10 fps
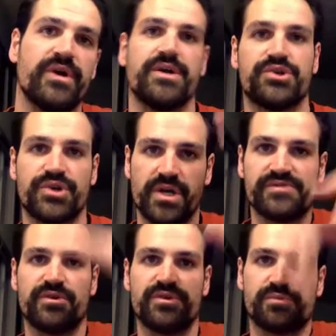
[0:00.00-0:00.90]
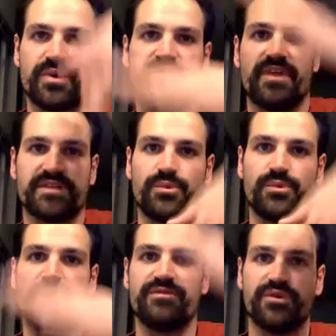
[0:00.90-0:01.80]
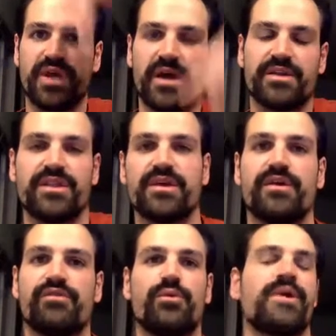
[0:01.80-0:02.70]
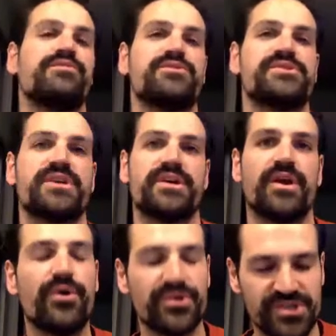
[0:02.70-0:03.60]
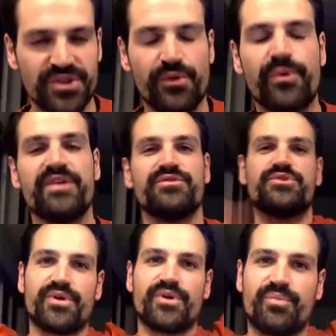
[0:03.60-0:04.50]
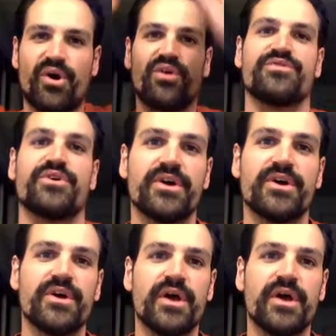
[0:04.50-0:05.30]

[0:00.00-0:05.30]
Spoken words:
And a transverse wave, that's the wave you kind of think of. The wave you see at an ocean, the wave you do at a ball field.